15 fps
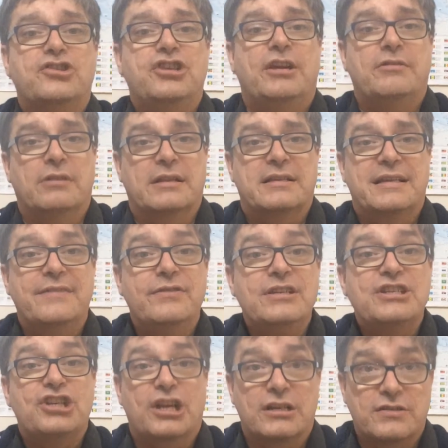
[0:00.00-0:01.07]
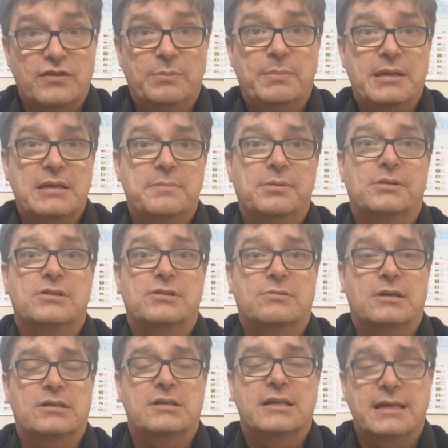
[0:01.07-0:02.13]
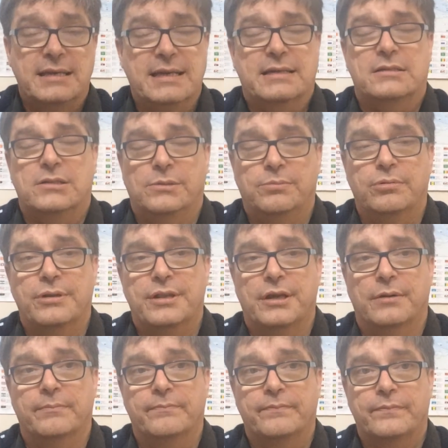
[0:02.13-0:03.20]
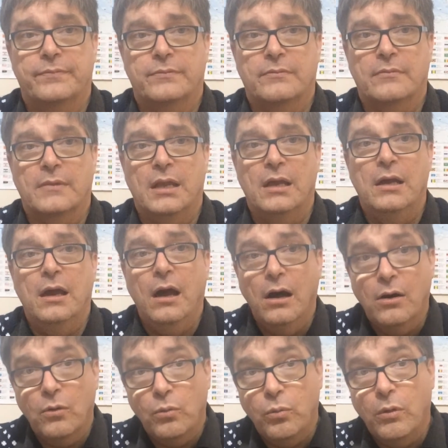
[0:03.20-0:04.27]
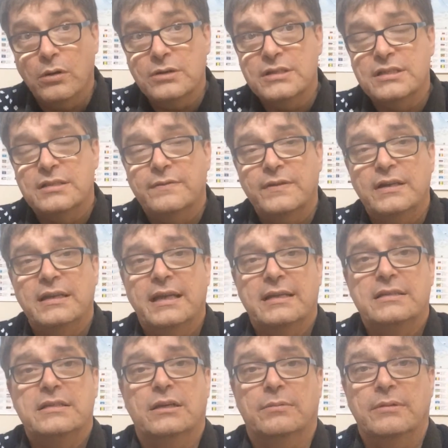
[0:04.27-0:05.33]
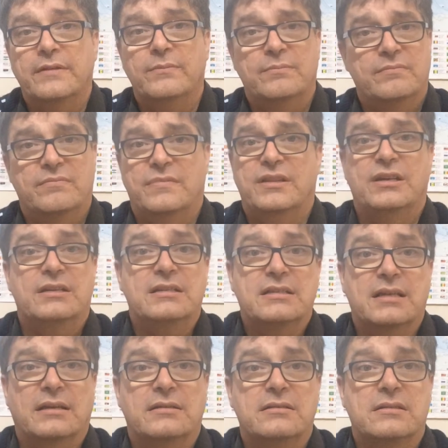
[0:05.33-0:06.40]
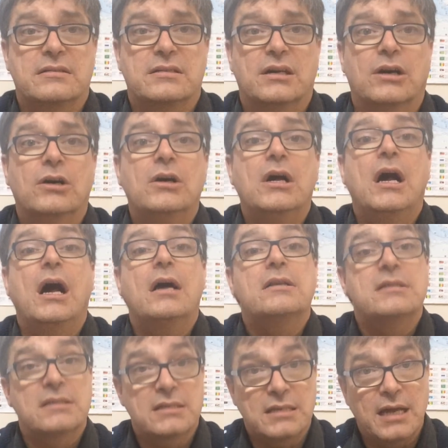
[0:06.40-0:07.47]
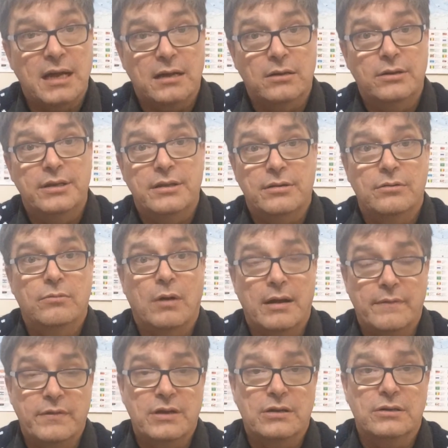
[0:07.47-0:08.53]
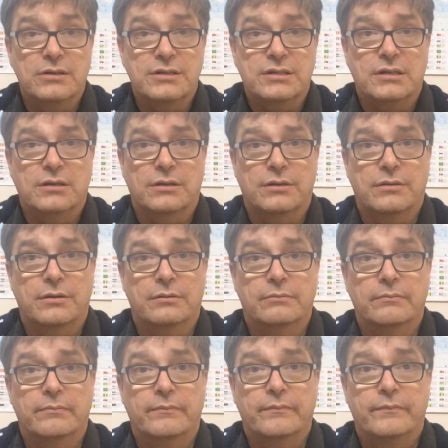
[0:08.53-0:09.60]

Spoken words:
generally giving chance for people to actually connect up with you. Once they've connected up, give them 30 seconds or so, start going through whatever you're going to go through.